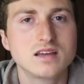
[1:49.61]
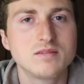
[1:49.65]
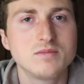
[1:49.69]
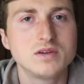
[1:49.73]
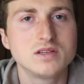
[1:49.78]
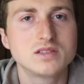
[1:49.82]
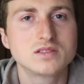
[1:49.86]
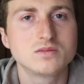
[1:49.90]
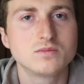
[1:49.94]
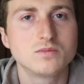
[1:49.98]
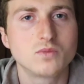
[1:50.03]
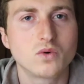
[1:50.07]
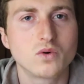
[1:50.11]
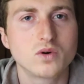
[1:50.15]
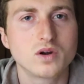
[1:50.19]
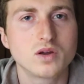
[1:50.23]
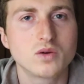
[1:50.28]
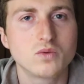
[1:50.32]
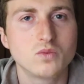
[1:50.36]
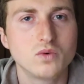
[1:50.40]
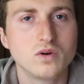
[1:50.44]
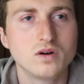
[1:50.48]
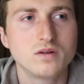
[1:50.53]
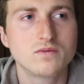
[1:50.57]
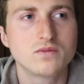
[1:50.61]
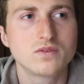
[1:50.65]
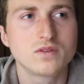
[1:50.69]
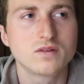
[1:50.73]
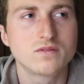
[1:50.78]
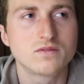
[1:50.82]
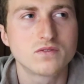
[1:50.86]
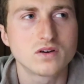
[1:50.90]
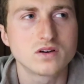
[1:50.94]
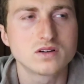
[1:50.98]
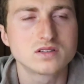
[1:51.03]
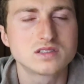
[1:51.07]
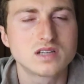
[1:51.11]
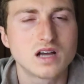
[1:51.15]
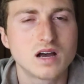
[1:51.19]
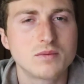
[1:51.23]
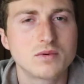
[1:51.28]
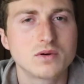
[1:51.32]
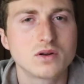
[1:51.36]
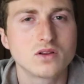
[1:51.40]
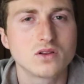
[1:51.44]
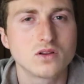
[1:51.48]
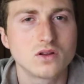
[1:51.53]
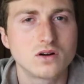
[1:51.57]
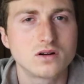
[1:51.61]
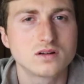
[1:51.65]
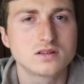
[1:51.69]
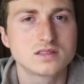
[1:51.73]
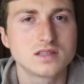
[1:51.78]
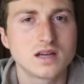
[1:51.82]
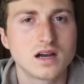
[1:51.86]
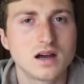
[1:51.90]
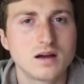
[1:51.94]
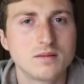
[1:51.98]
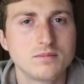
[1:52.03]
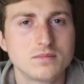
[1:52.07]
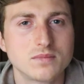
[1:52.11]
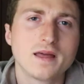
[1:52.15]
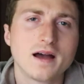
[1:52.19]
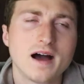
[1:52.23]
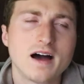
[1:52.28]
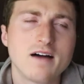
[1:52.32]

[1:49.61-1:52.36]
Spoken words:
give me some morning wood for the first time in a long time.